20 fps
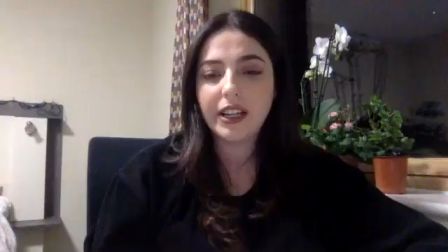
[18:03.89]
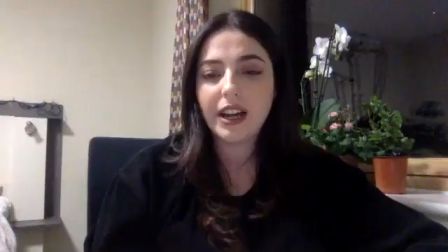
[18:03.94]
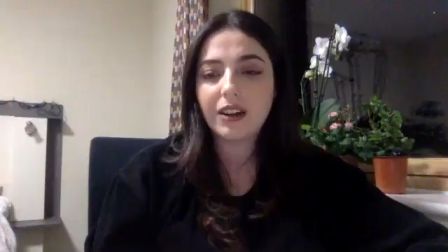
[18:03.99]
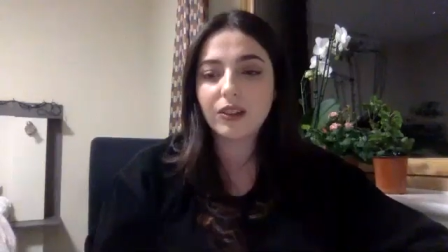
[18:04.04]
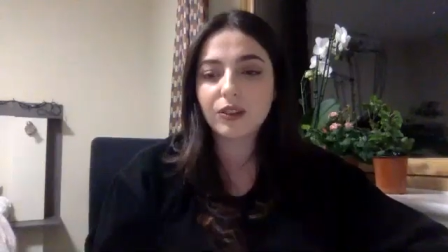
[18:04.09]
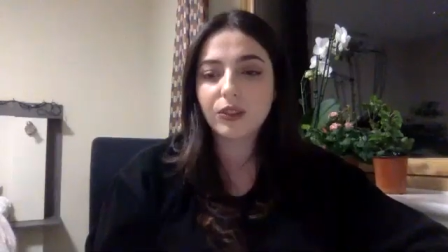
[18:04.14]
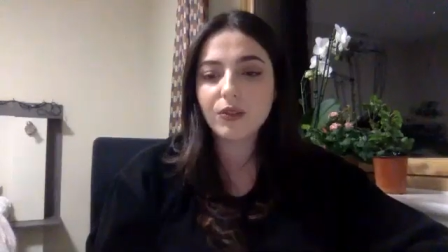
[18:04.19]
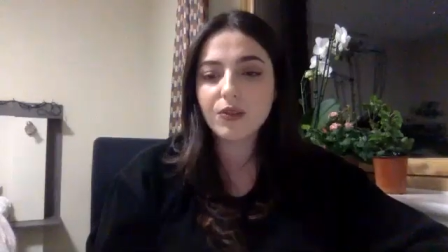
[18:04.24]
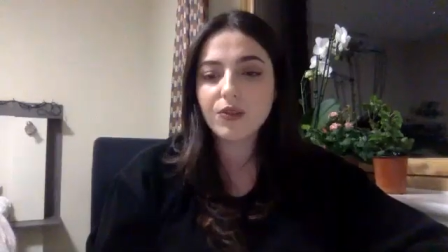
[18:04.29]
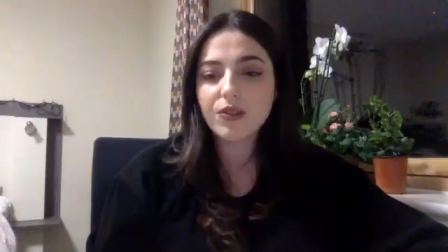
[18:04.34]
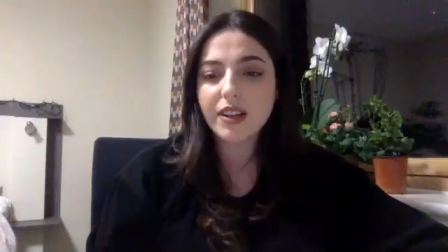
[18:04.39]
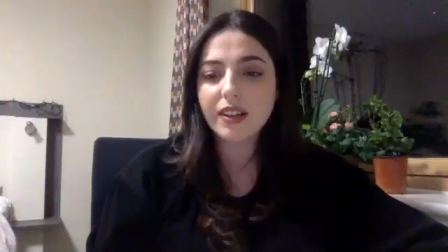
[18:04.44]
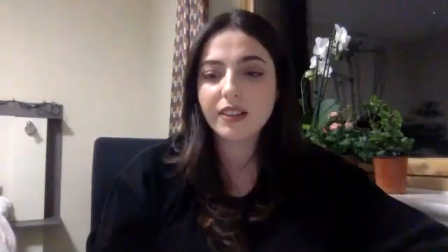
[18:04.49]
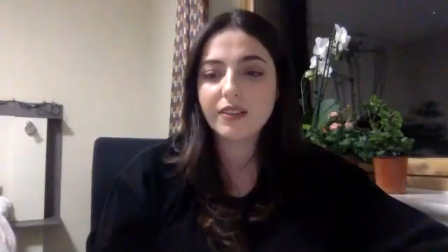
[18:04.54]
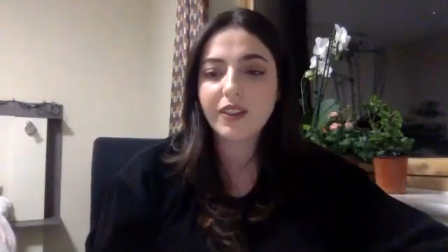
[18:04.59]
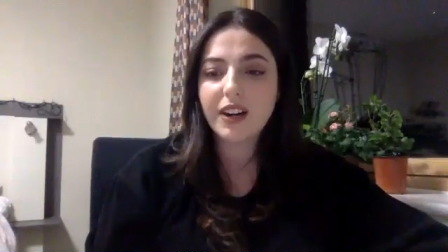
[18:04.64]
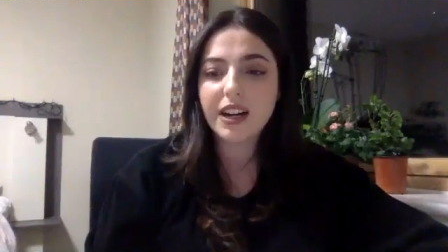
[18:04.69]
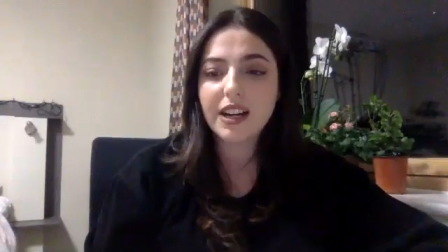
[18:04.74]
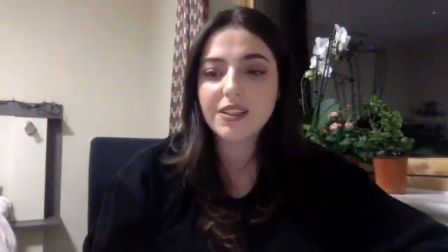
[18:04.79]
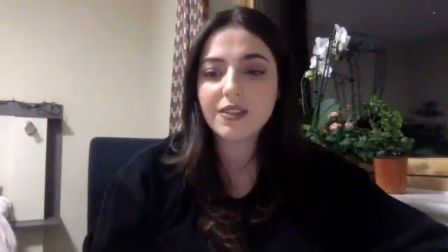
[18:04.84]
I would also
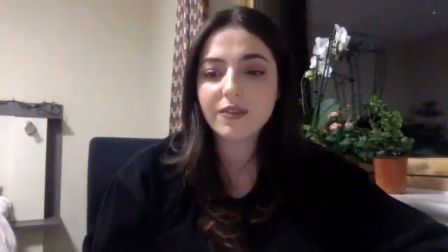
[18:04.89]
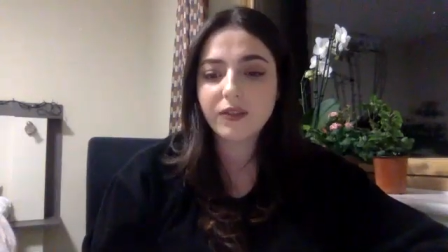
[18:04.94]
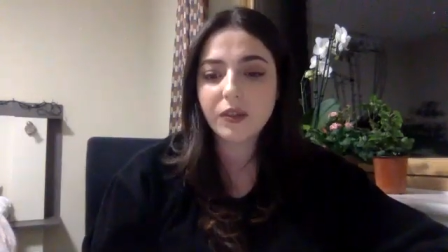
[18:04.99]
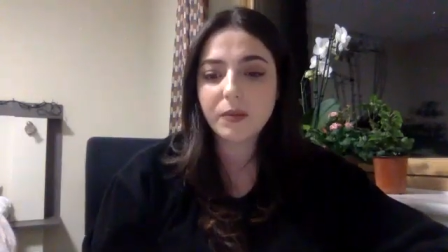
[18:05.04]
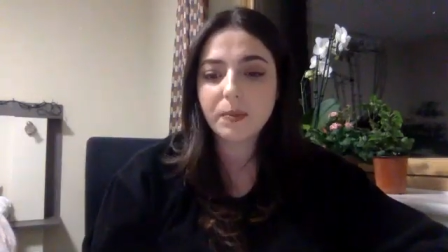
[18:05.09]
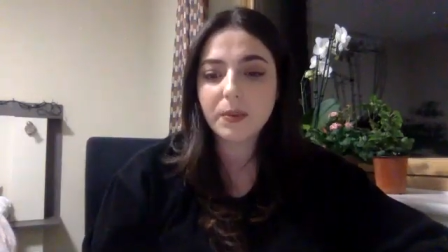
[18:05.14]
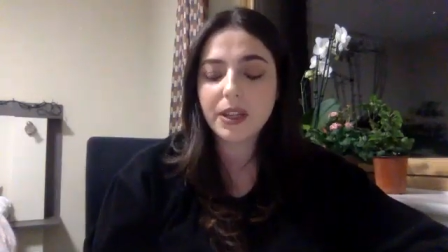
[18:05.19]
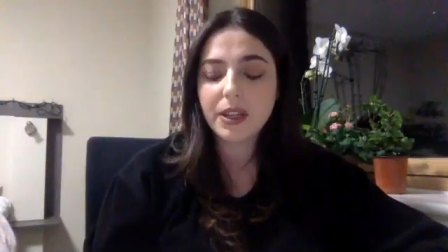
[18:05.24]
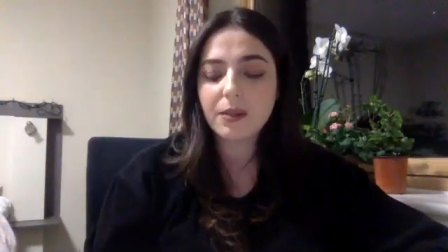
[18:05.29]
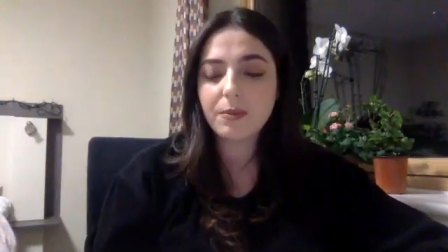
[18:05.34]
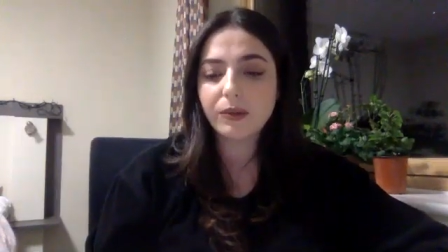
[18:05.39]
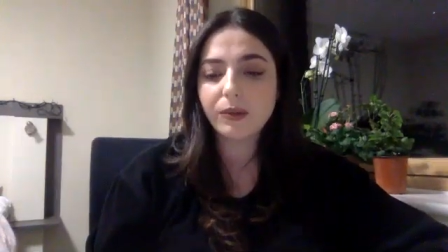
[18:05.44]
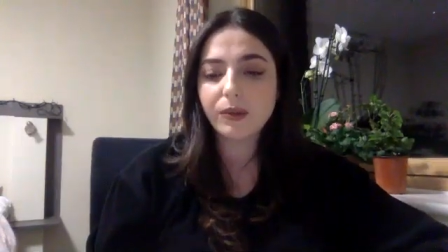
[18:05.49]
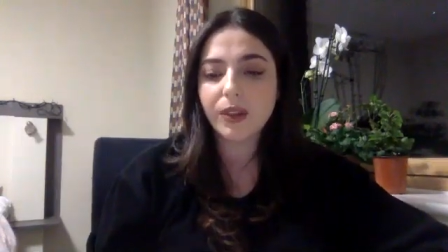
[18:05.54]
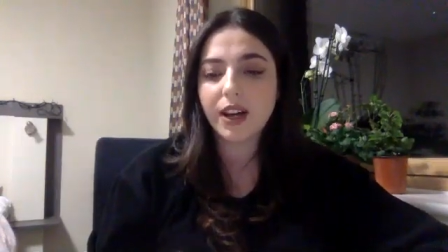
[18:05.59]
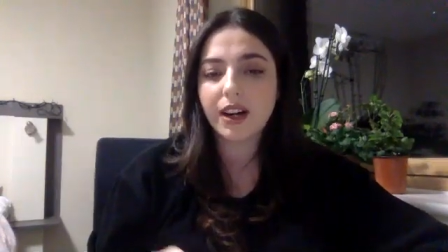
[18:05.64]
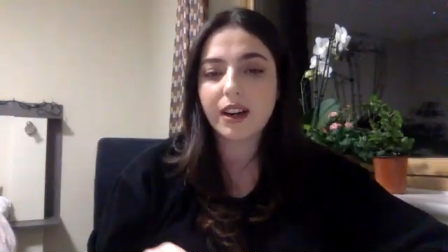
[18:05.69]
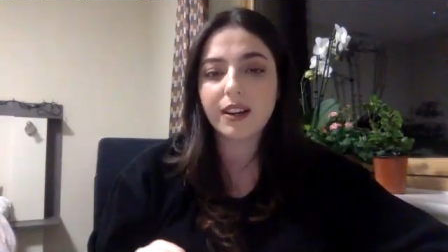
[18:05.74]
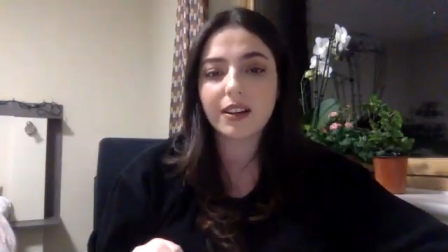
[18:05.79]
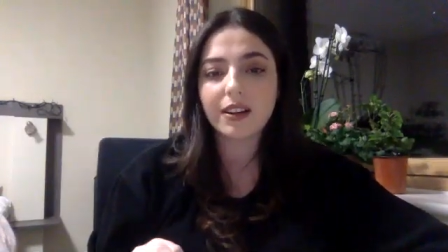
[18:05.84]
advise for people that
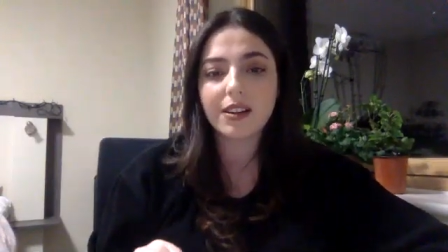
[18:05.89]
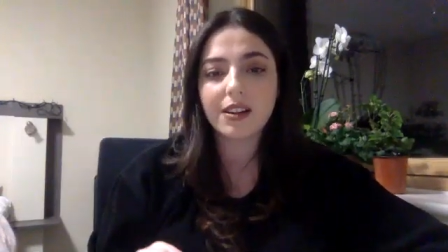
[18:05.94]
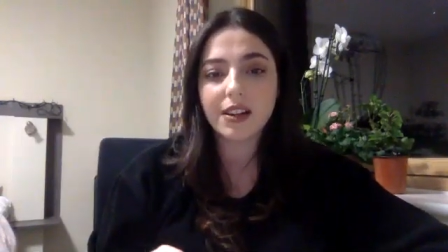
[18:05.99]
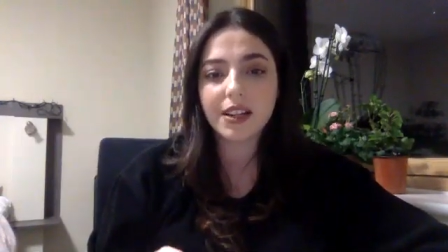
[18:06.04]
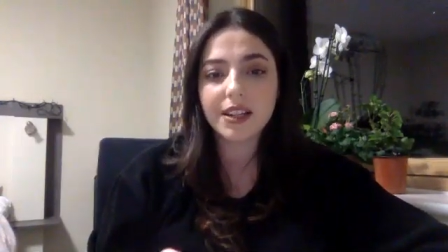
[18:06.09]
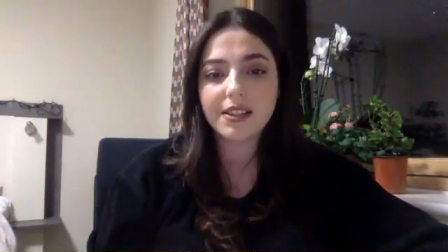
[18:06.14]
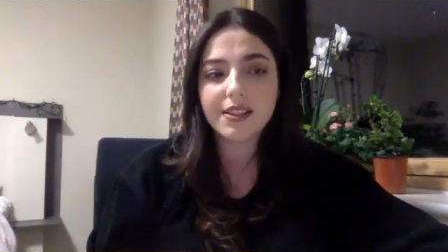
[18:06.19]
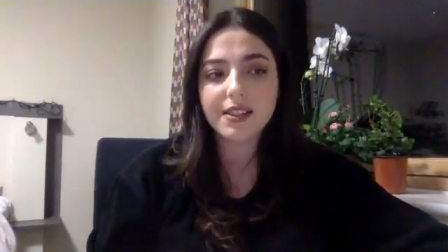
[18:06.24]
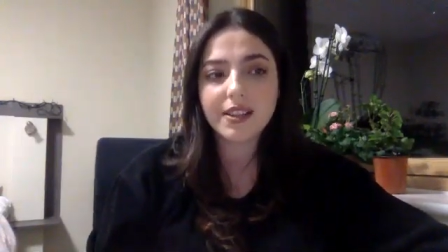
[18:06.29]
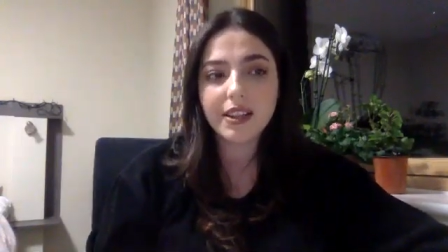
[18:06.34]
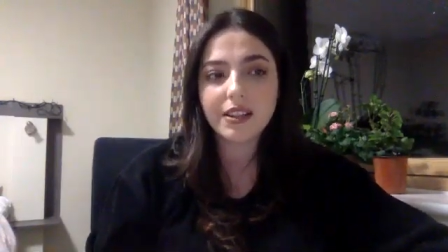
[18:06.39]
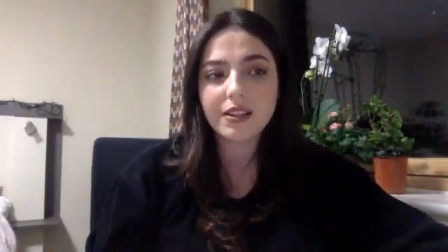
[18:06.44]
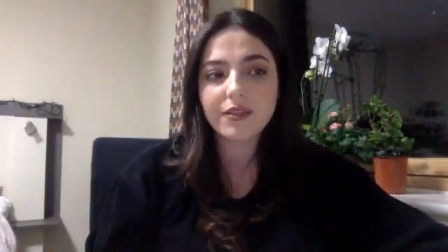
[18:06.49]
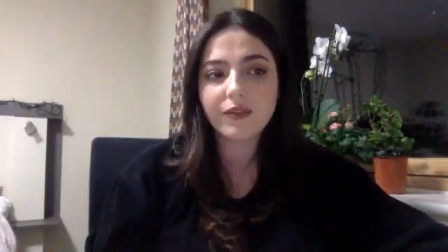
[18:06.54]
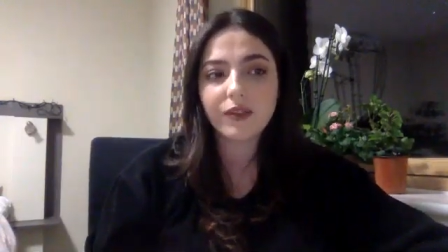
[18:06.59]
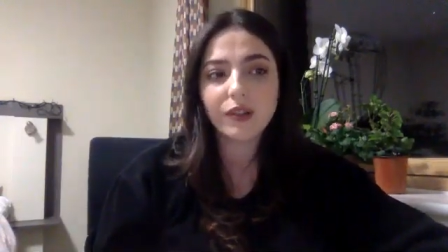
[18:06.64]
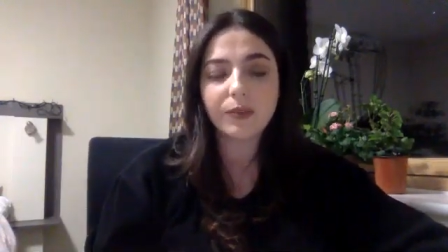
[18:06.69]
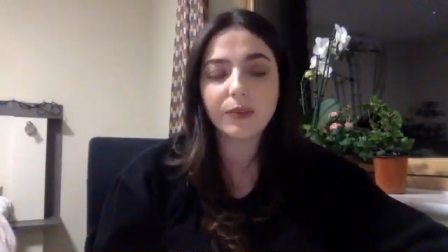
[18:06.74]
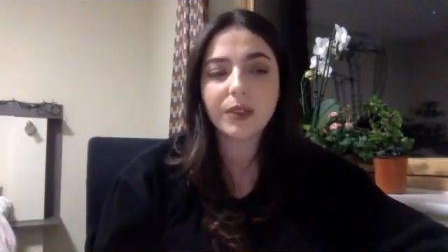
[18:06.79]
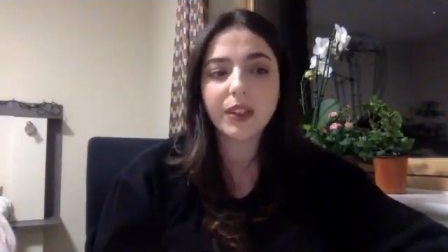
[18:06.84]
are in sixth
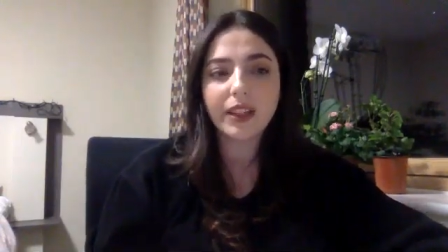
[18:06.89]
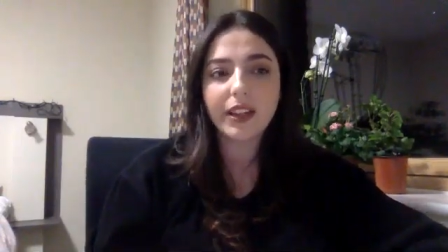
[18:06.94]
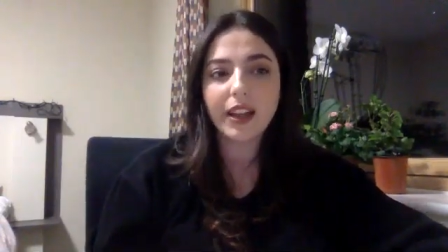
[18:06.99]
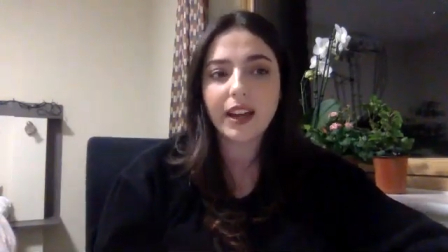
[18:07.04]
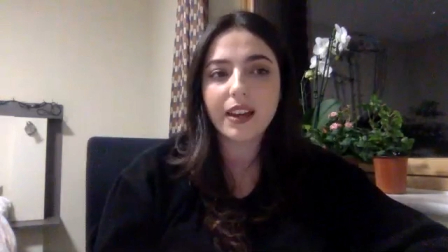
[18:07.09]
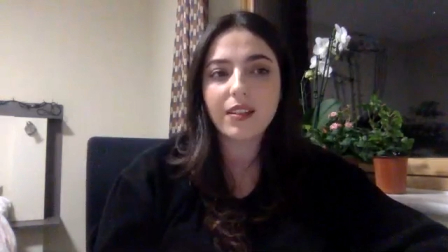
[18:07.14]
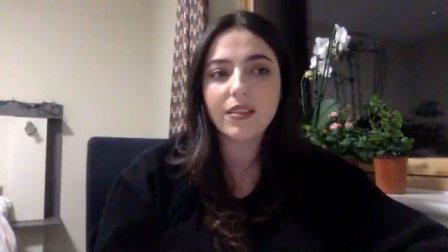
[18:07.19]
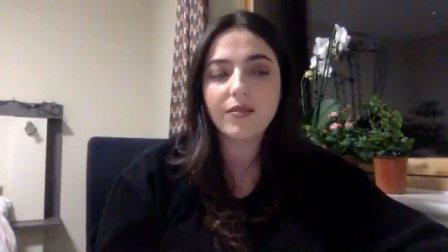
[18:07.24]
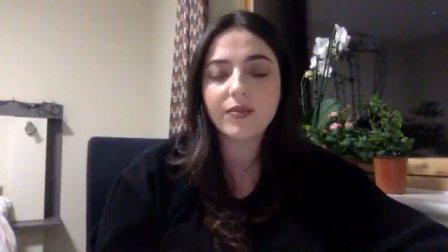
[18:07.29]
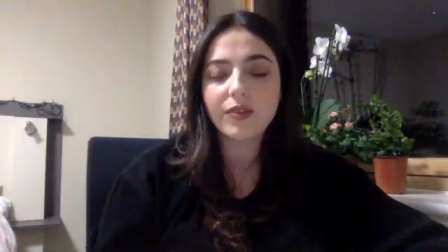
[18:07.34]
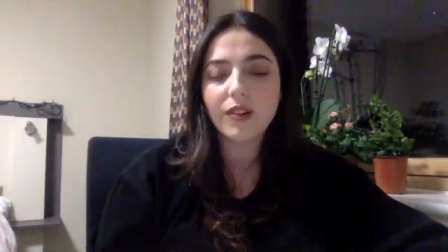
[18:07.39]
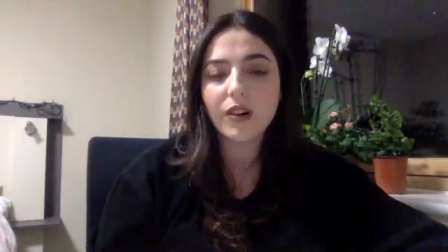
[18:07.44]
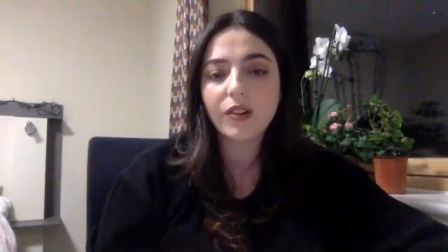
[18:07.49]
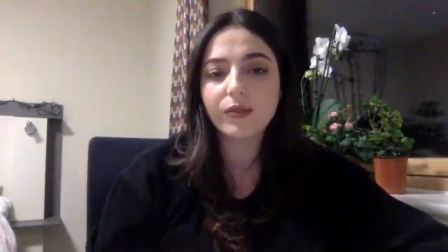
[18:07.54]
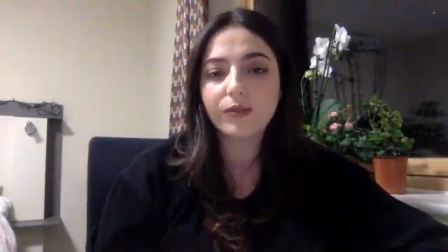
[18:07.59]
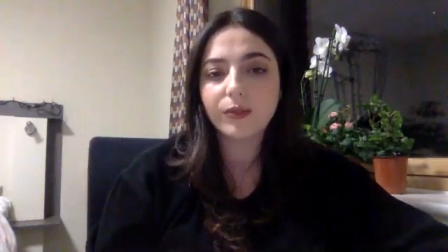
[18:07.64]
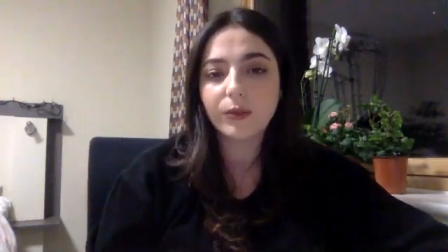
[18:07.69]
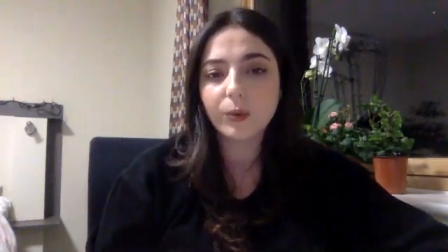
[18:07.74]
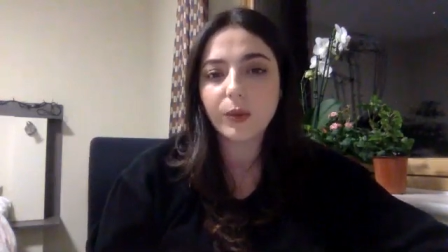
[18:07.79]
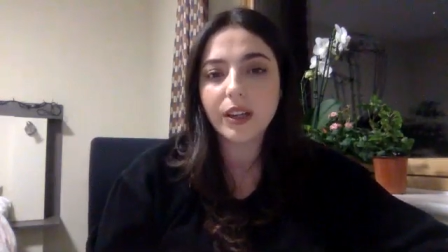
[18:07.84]
form to get
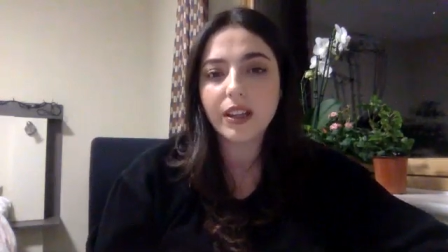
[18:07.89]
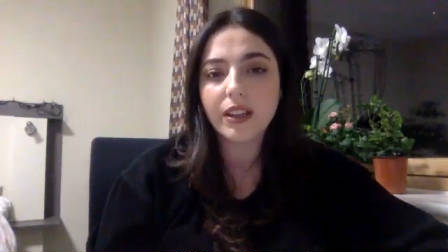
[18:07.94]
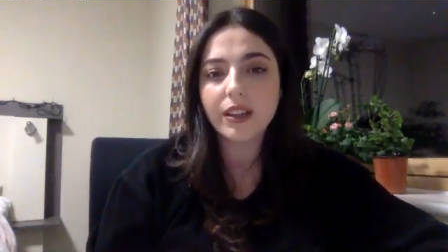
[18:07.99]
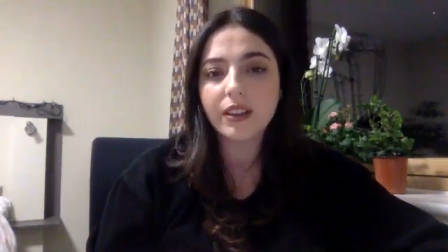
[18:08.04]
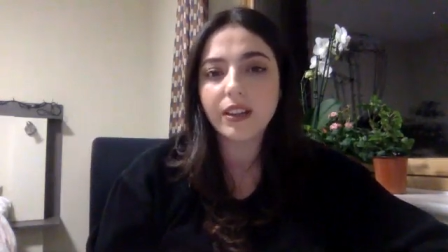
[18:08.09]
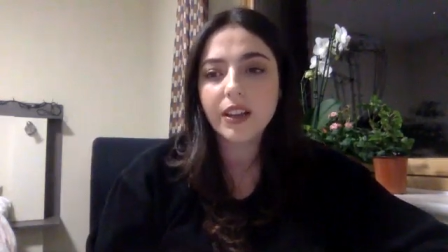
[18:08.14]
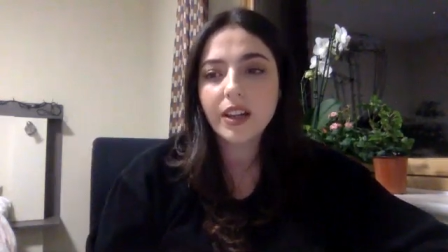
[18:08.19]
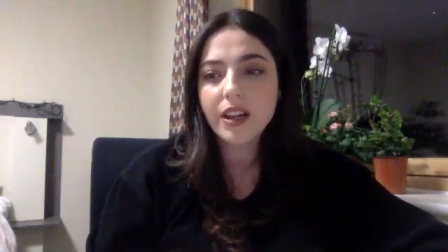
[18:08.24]
involved with